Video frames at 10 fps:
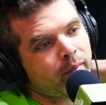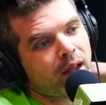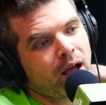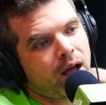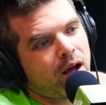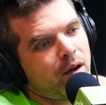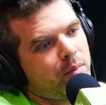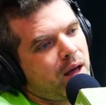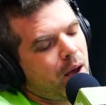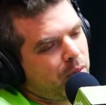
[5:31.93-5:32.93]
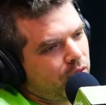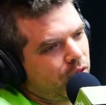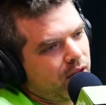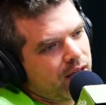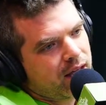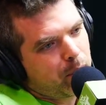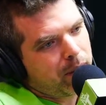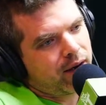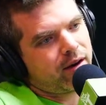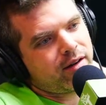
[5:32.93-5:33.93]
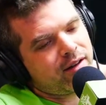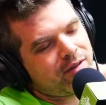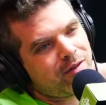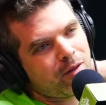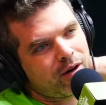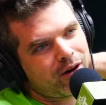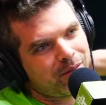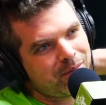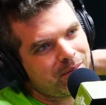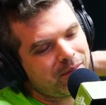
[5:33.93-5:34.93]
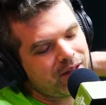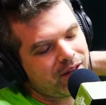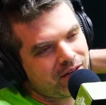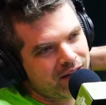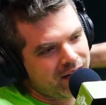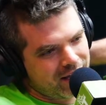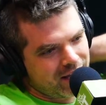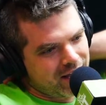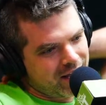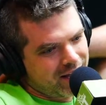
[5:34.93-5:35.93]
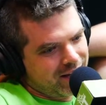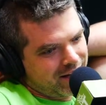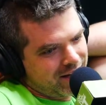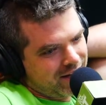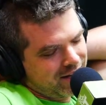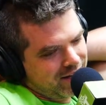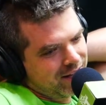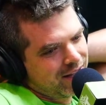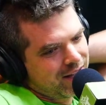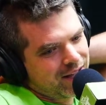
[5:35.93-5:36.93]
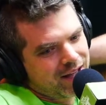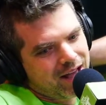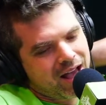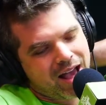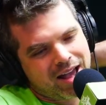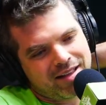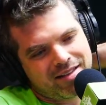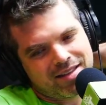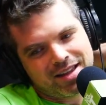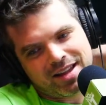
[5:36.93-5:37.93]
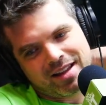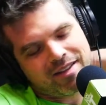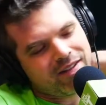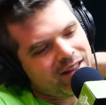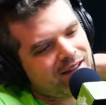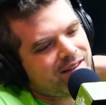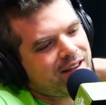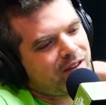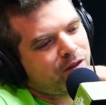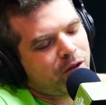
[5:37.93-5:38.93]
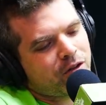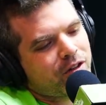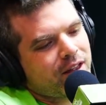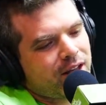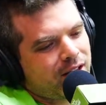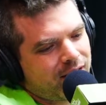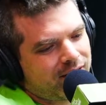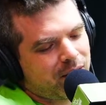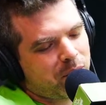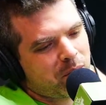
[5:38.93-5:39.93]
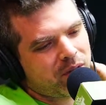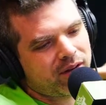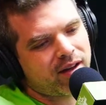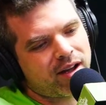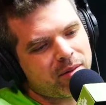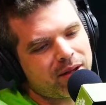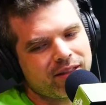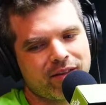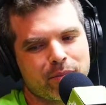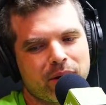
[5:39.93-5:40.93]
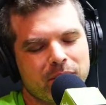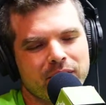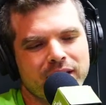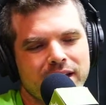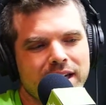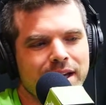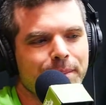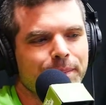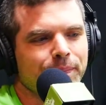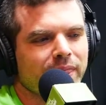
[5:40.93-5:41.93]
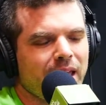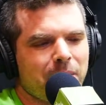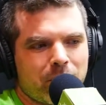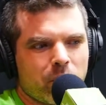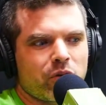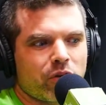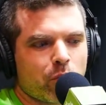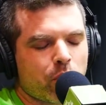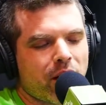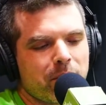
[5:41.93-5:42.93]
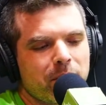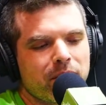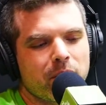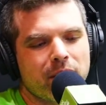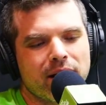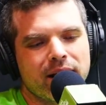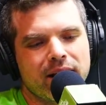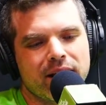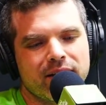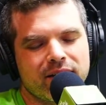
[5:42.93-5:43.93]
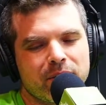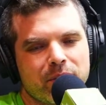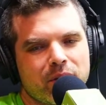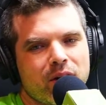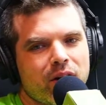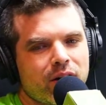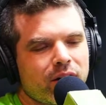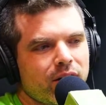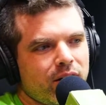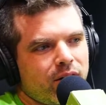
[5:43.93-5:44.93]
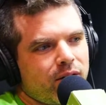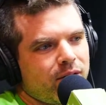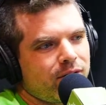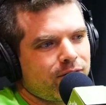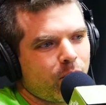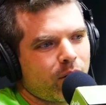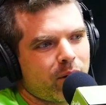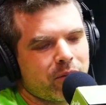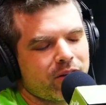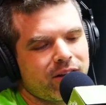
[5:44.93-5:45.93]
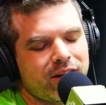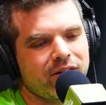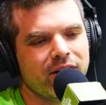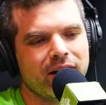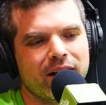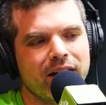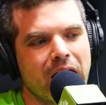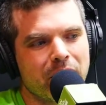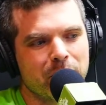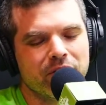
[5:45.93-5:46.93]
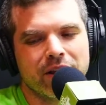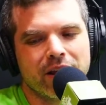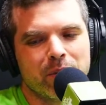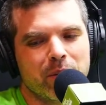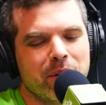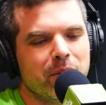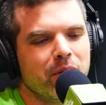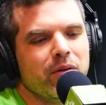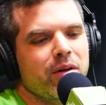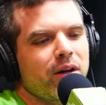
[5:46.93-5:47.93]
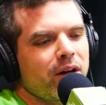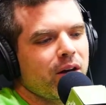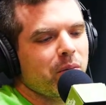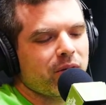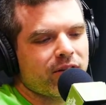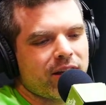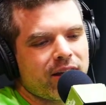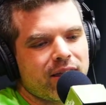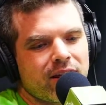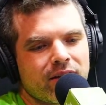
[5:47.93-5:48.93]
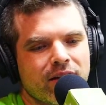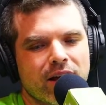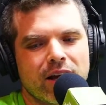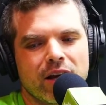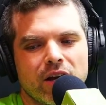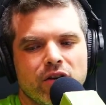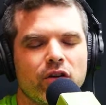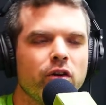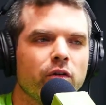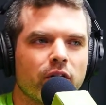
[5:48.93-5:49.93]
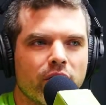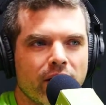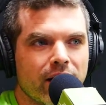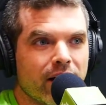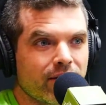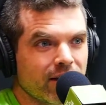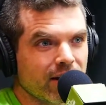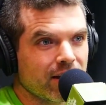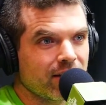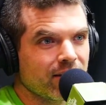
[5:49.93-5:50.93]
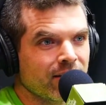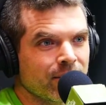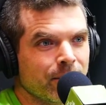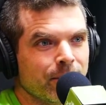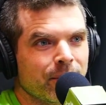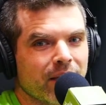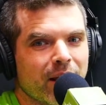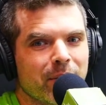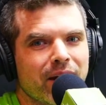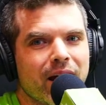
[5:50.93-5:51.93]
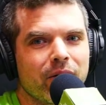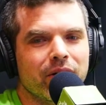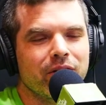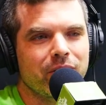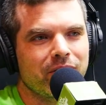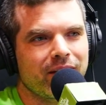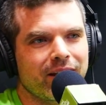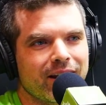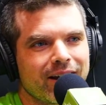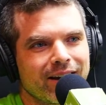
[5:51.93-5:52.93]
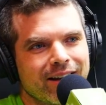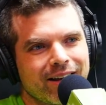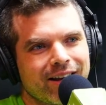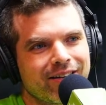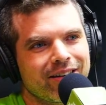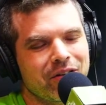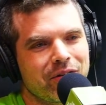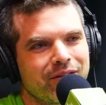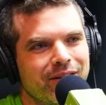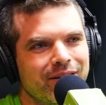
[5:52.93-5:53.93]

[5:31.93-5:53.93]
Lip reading: I was looking at a parenting forum the other day, and I feel like it's like socially unacceptable to talk about this publicly, and which is probably why it ends up on forums on the internet anonymously, but people will say things like, "Do you regret having kids?" And I'm like, how could you say that? Like, how can you even